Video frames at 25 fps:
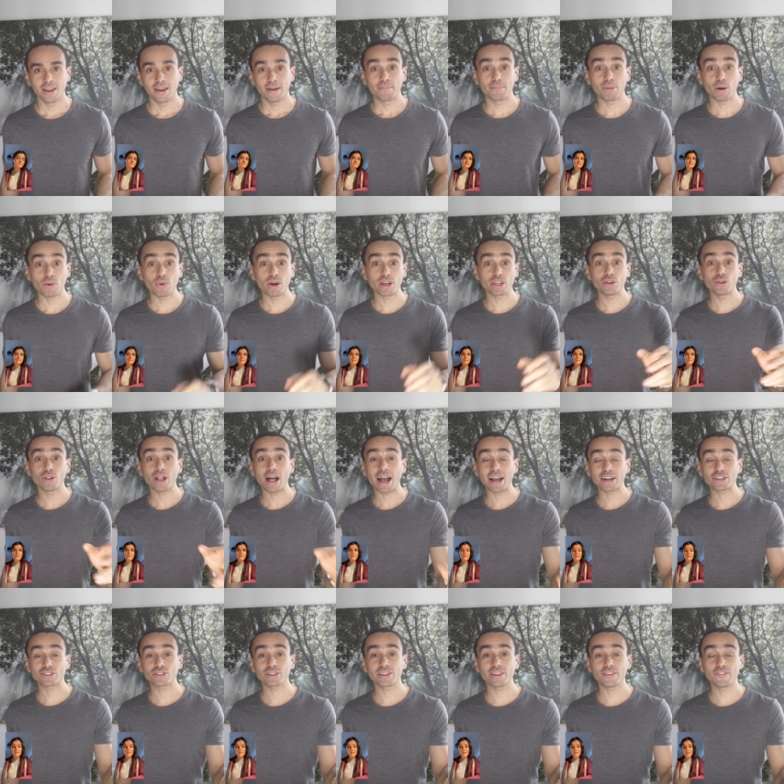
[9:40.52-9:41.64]
But what you'll
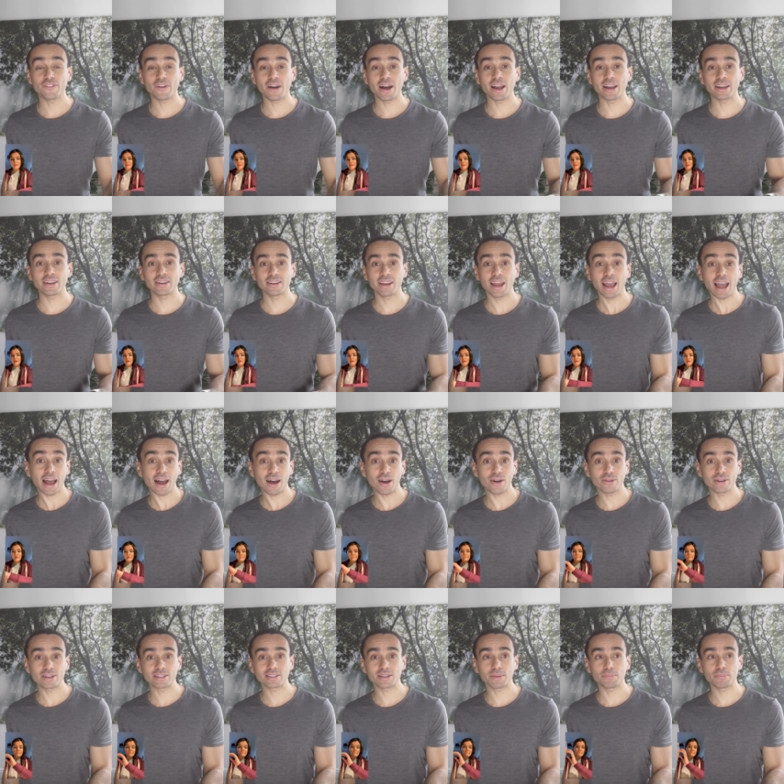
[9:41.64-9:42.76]
actually find now
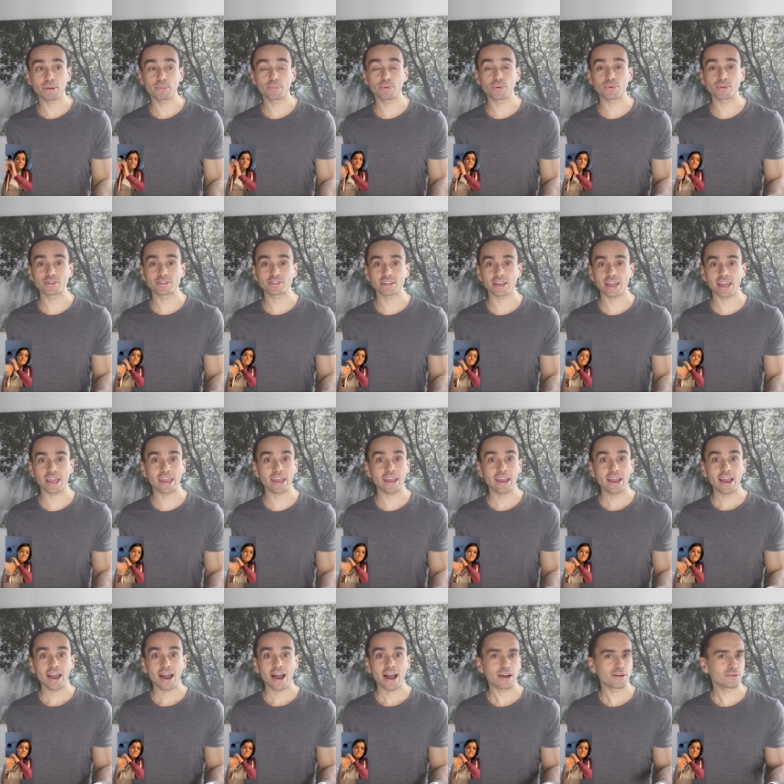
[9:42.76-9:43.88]
is some people will say,
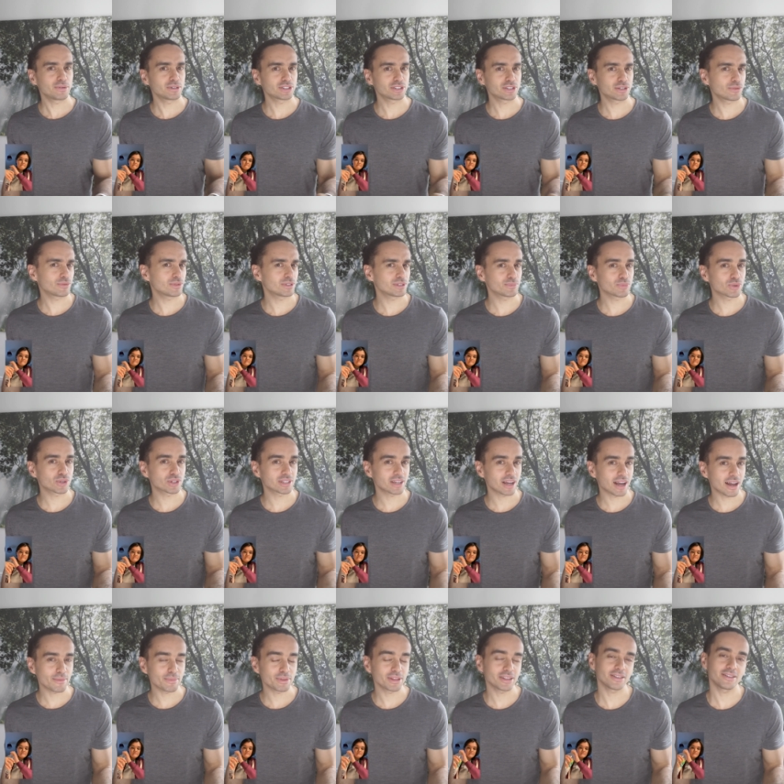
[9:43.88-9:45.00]
I wish there was more
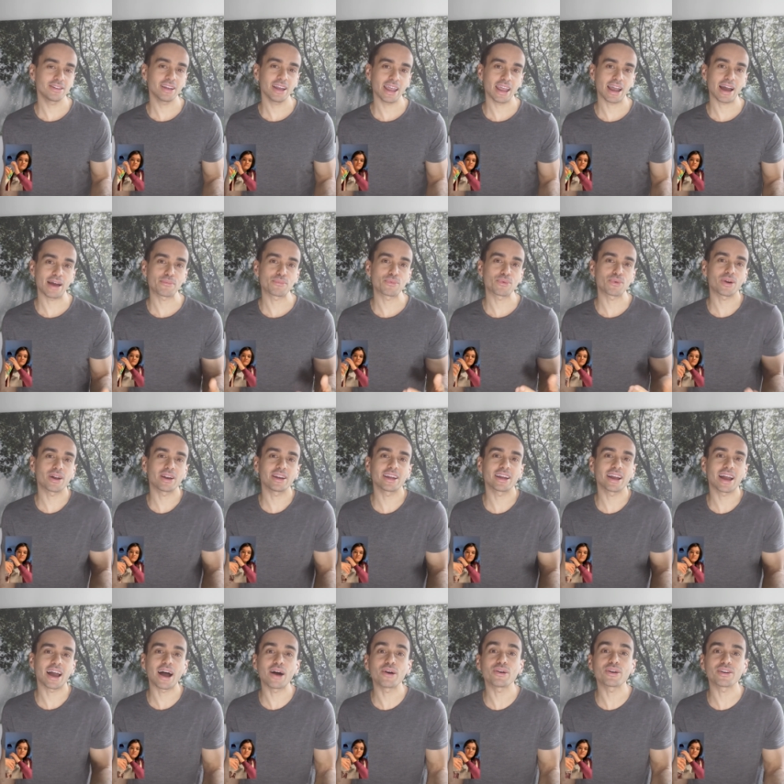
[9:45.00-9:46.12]
time in the day. I'm running
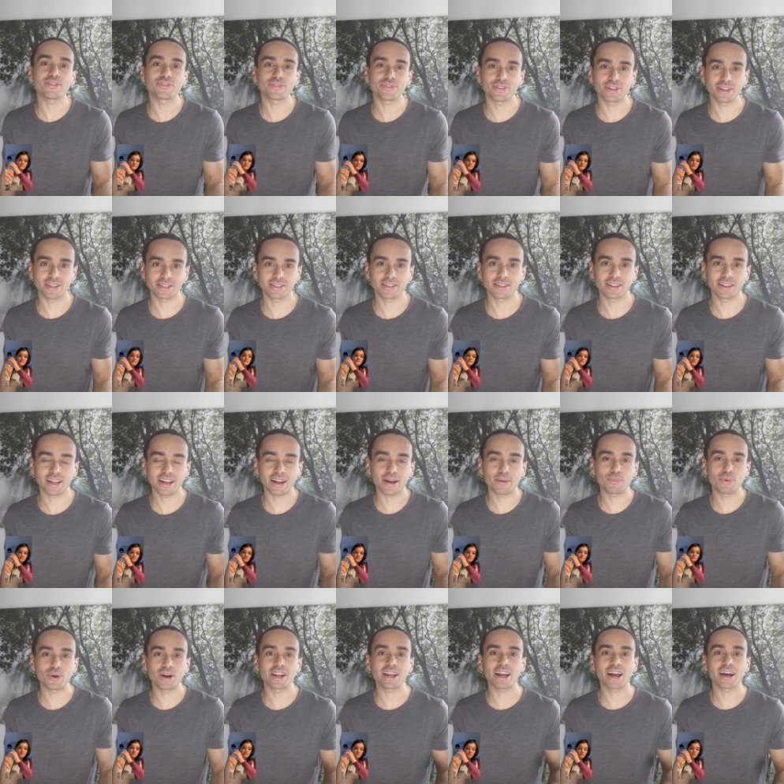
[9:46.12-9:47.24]
out of things. Like, I'm
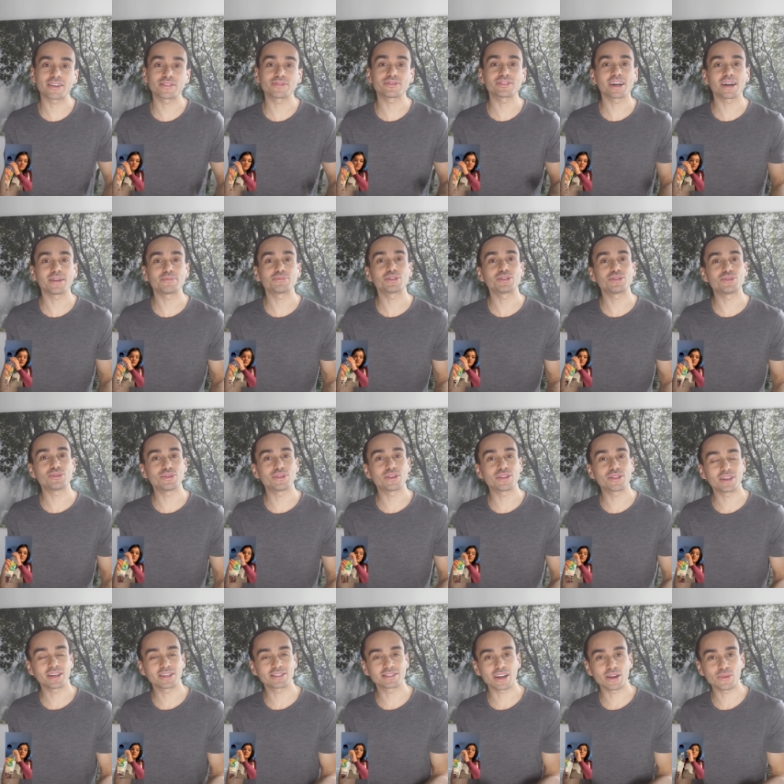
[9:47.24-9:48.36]
running out of time to do the
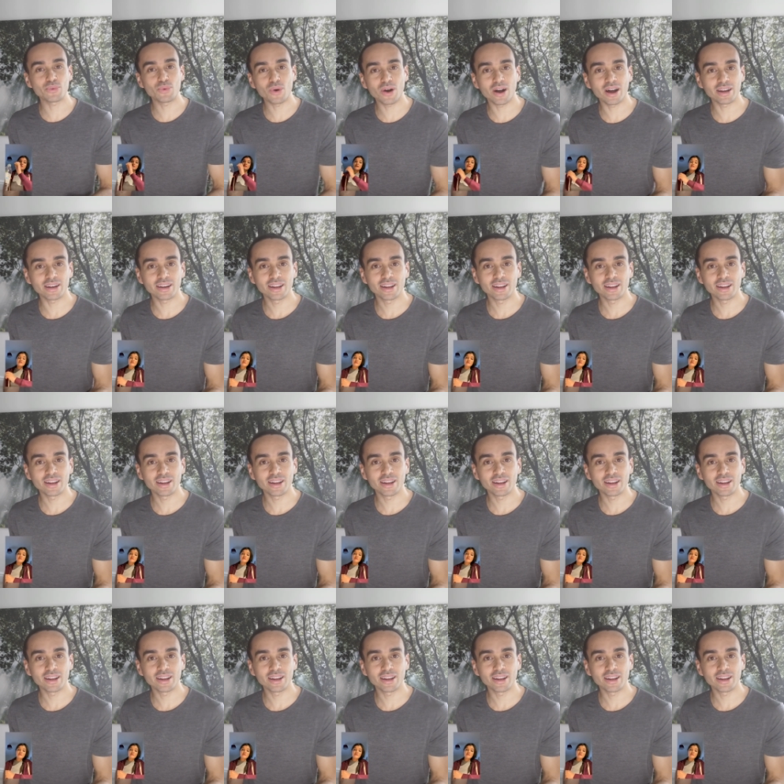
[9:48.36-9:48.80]
things I want.